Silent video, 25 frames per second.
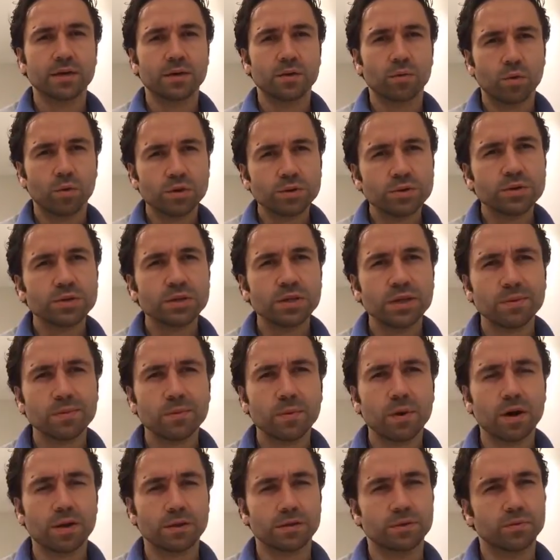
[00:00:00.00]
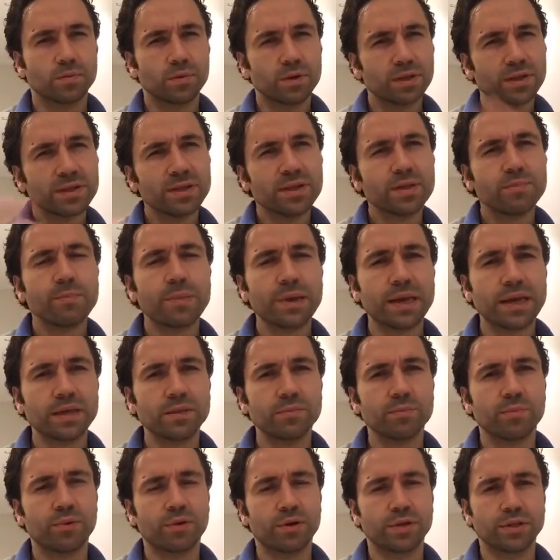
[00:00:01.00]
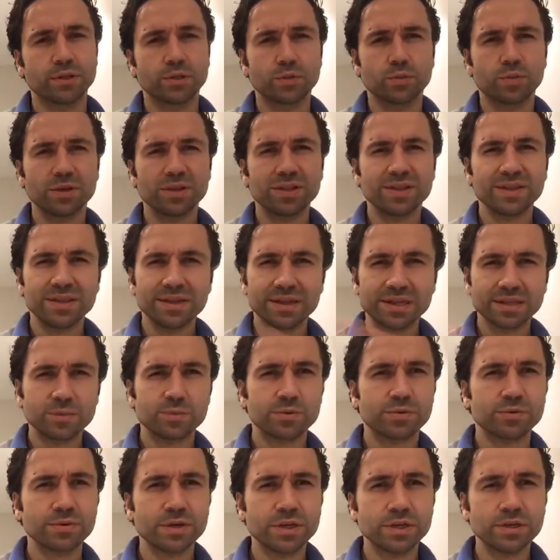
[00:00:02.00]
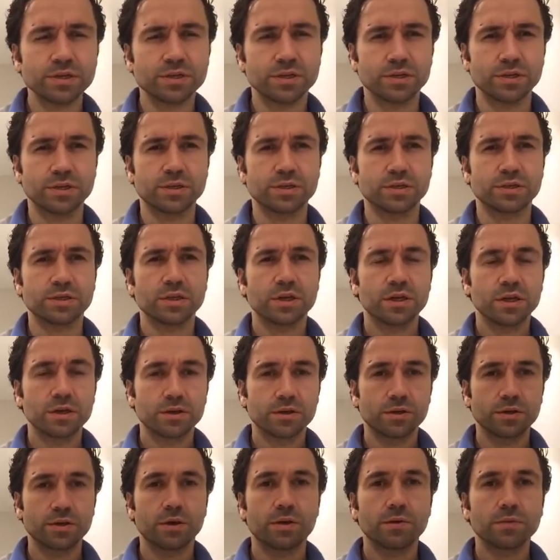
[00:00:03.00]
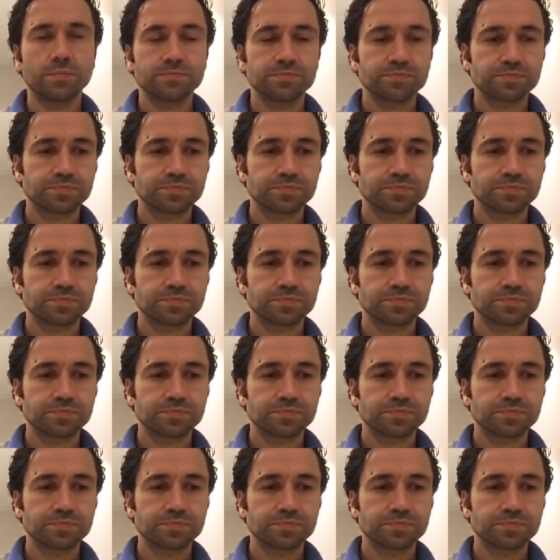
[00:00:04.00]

What do they want? What are their pain points? What are their aspirations? You know?